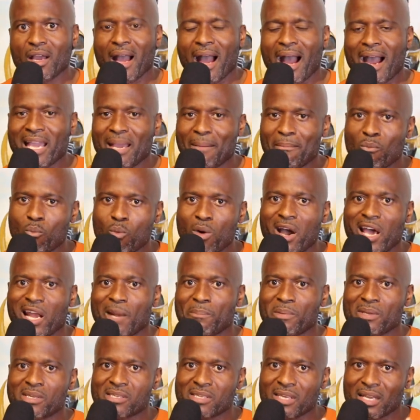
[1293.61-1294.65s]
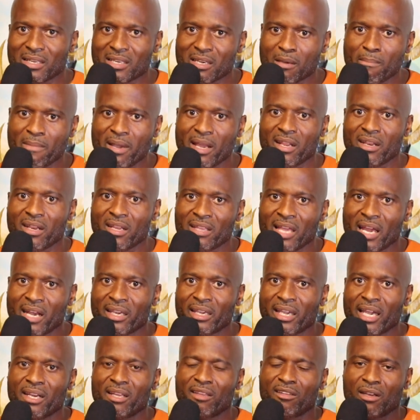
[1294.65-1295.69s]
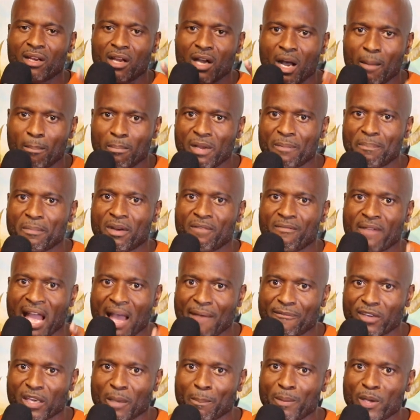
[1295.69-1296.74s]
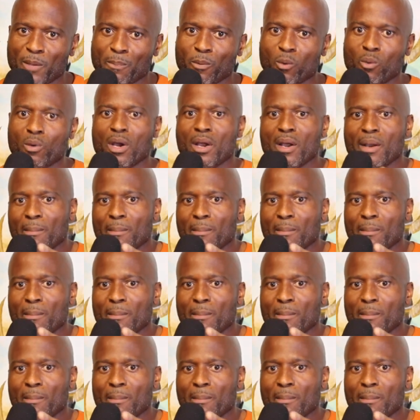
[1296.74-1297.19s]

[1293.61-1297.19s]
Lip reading: I am 100% committed and dedicated to the upliftment of African people.